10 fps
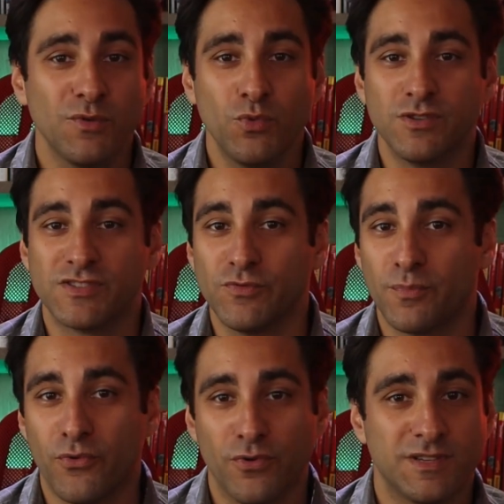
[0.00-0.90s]
someone who
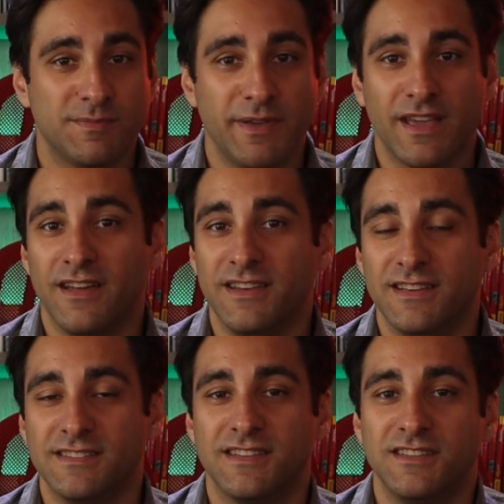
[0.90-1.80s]
supports big
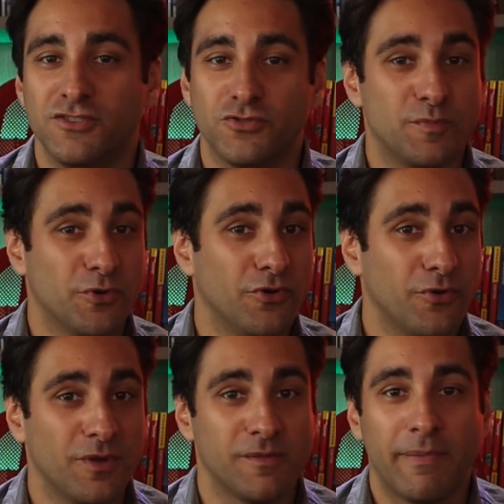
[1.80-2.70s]
ideas and the
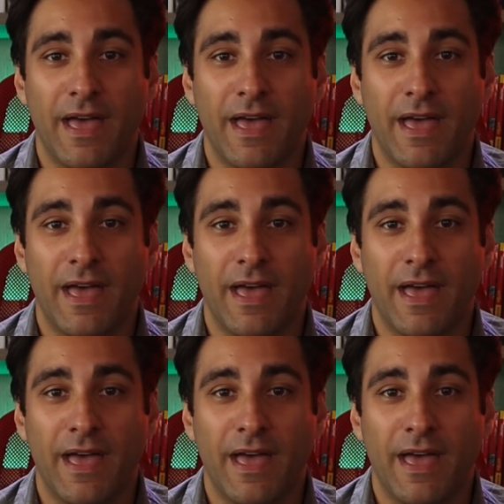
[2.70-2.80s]
entrepreneurial